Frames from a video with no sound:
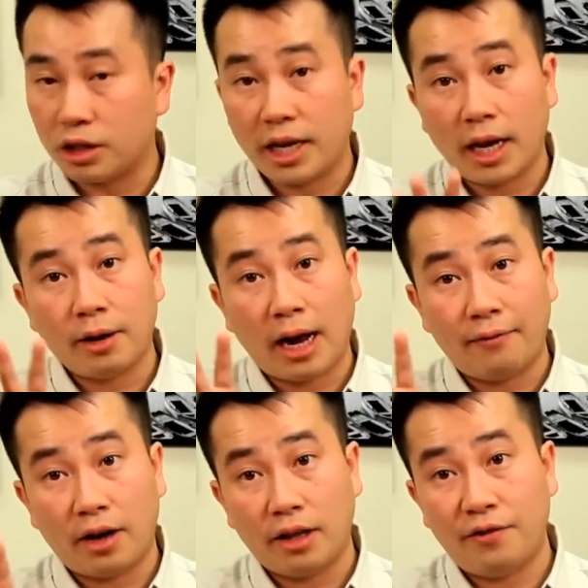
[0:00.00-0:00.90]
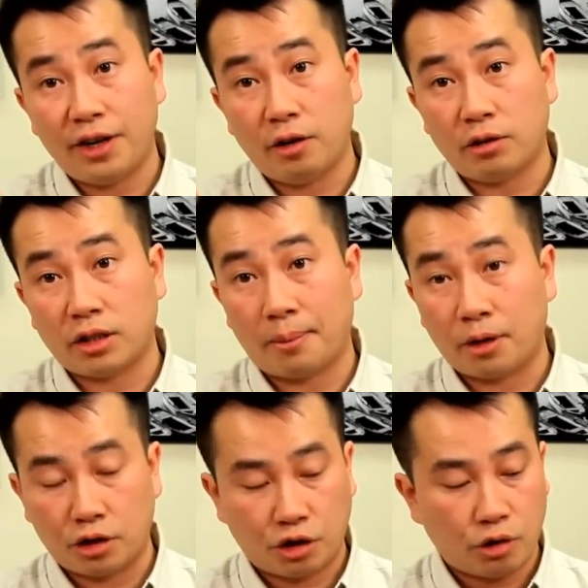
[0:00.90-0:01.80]
Again, I have other videos that I'm
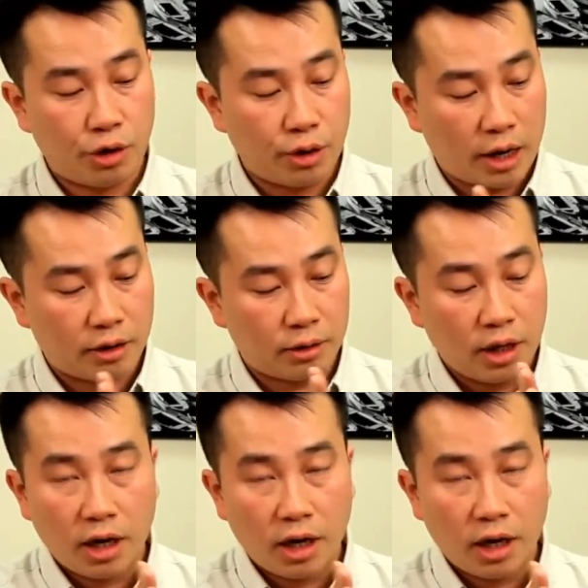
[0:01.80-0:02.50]
going to show you how to